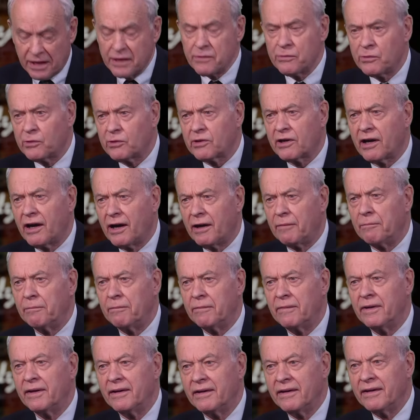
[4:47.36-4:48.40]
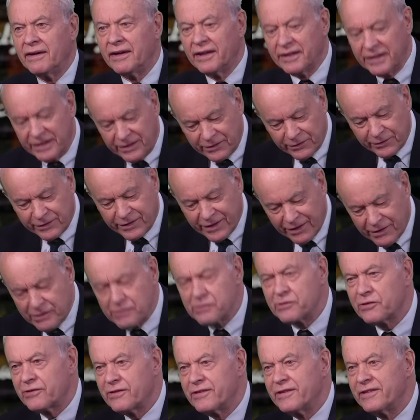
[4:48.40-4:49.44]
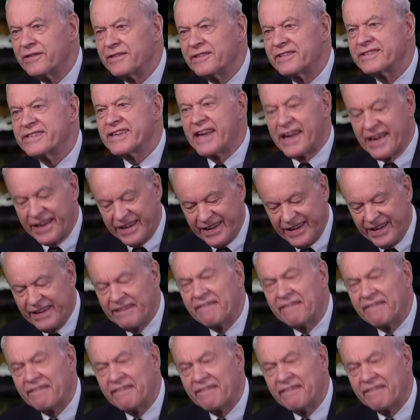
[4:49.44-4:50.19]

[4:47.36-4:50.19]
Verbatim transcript: day will come, and he'll go through saying,